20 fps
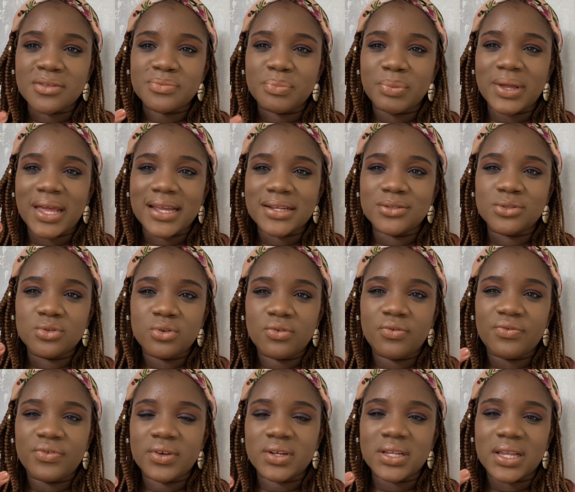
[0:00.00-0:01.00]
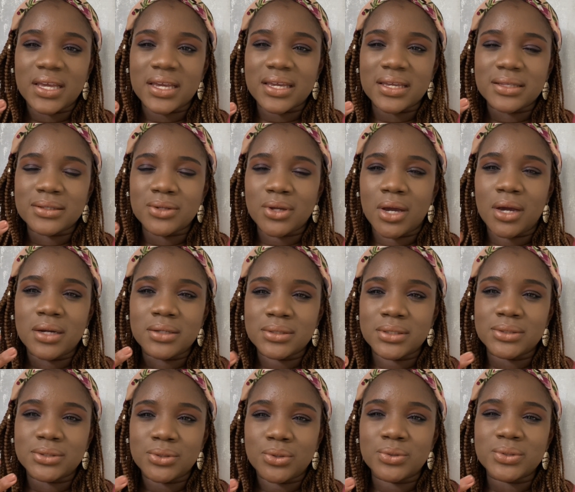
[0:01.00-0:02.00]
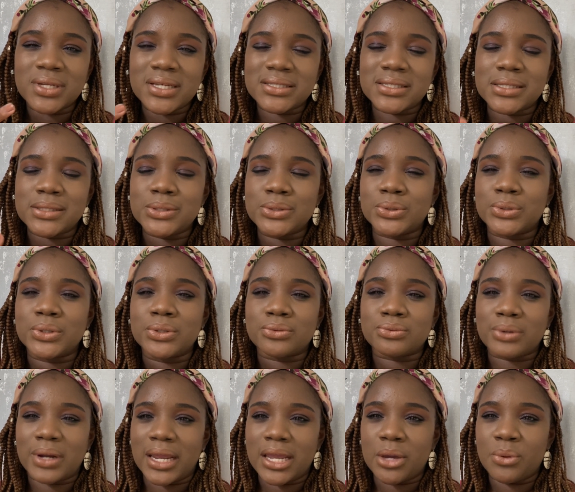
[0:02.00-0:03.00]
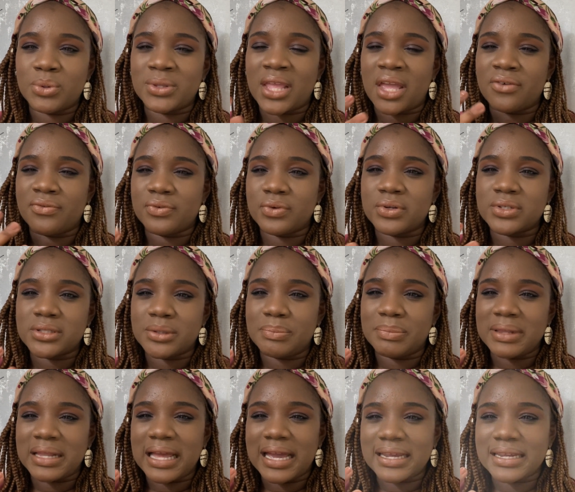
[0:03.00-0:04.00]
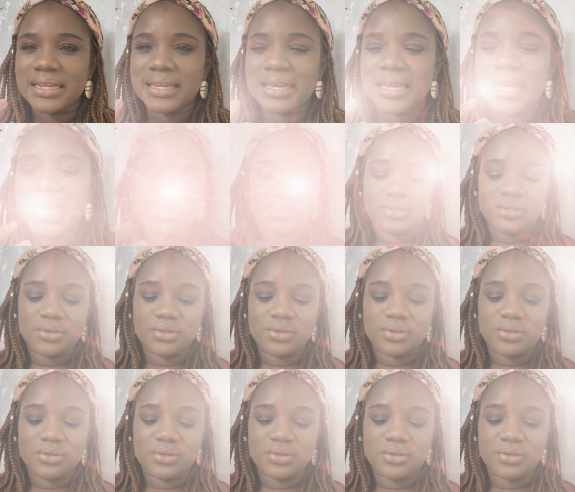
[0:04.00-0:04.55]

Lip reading: but I do feel like the undertone is a little gray when I first apply it.